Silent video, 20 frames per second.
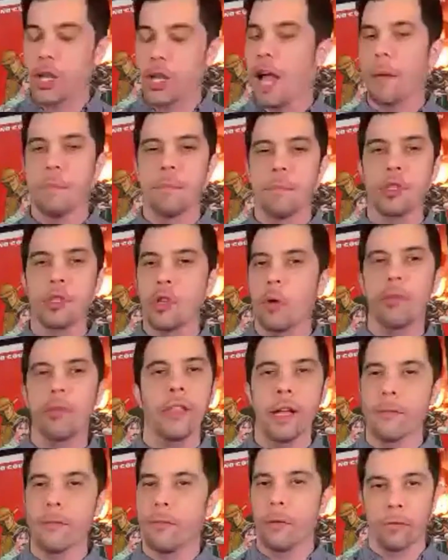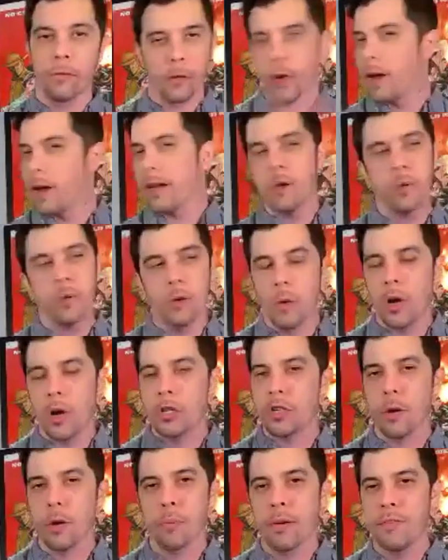I'm so thankful for anyone who watched
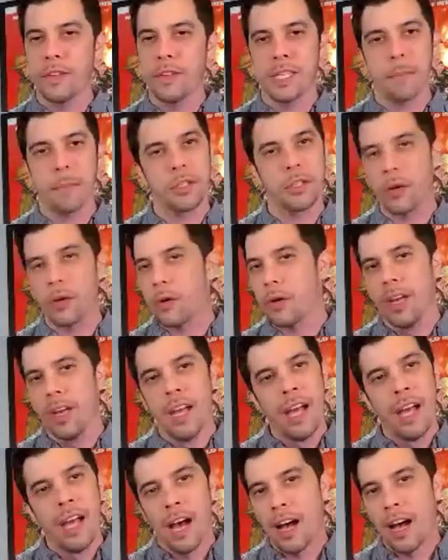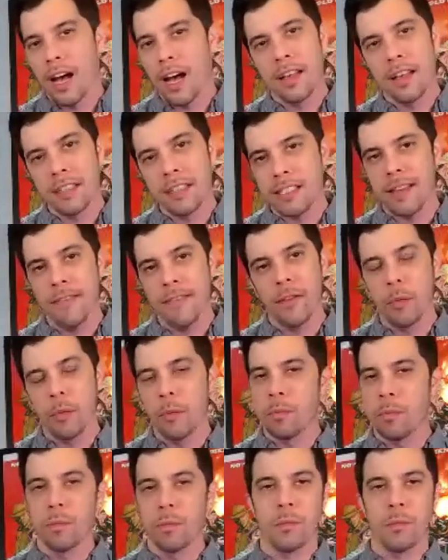our previous episode.
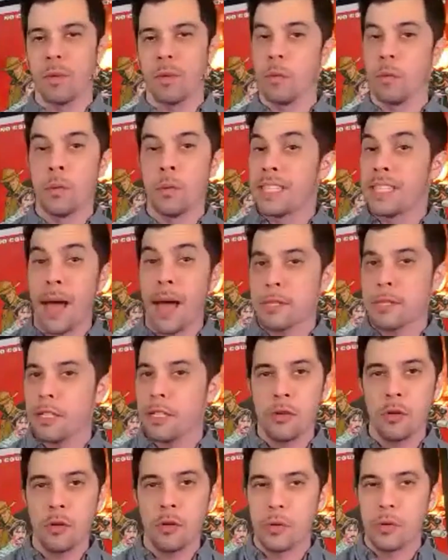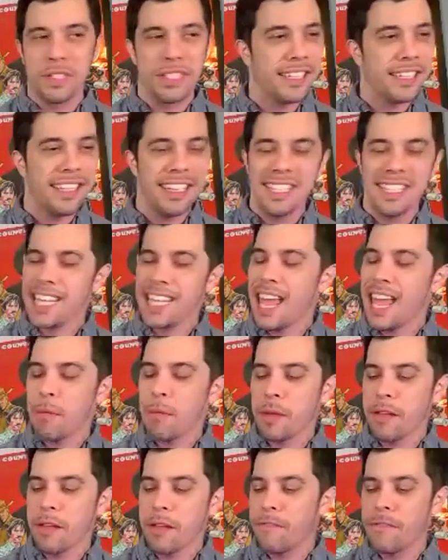Steven was absent due to a sickness, and
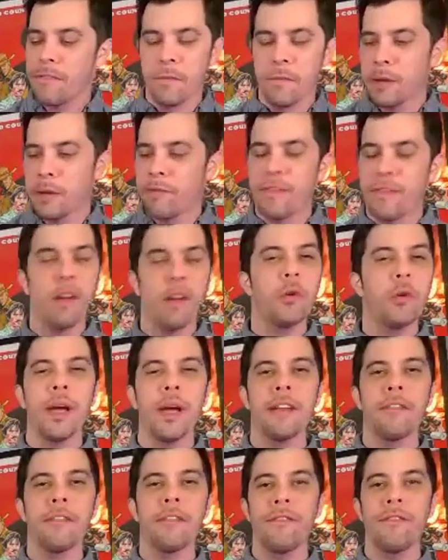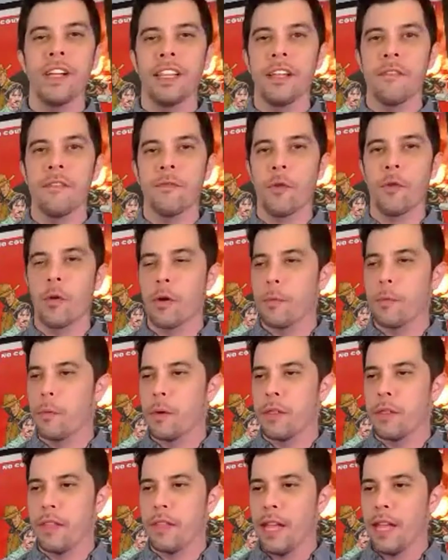we found a way to fill in for him
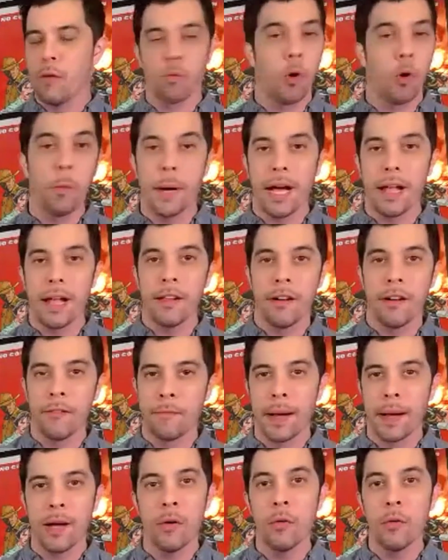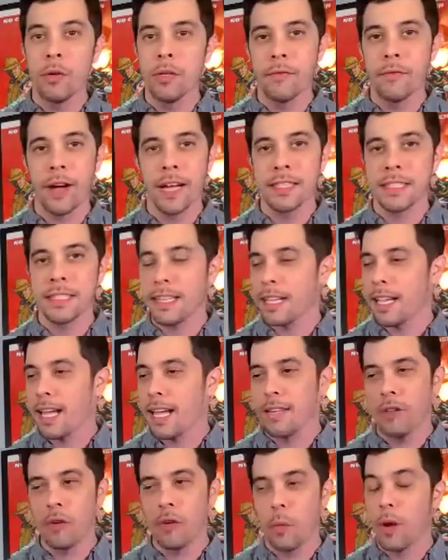with a robot of my own devising. And
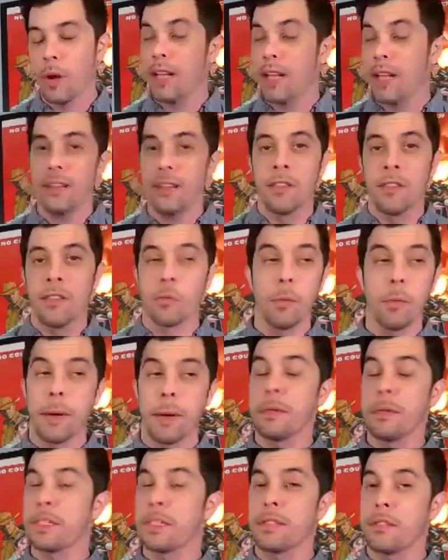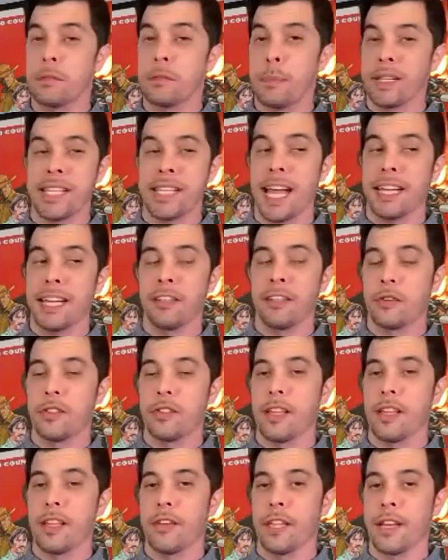you know what? The robot was spectacular,
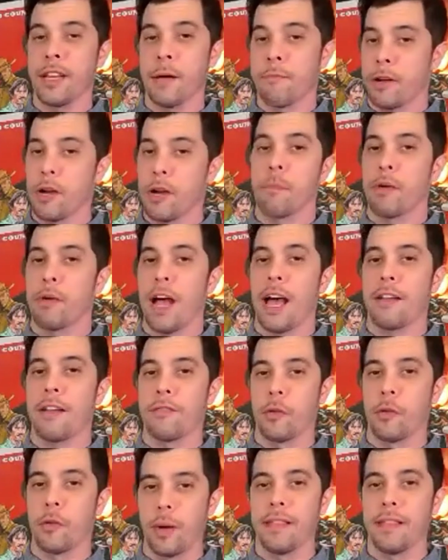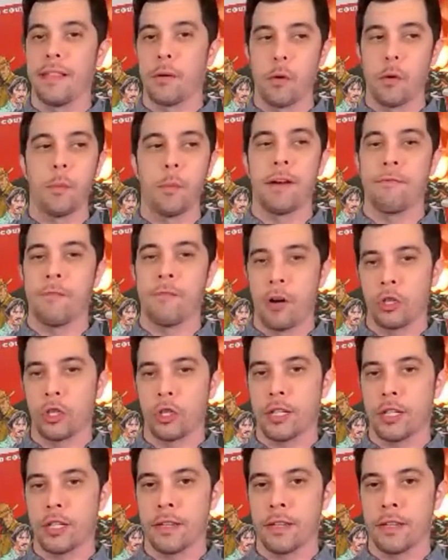Steven. I'm very proud of the way that robot functioned.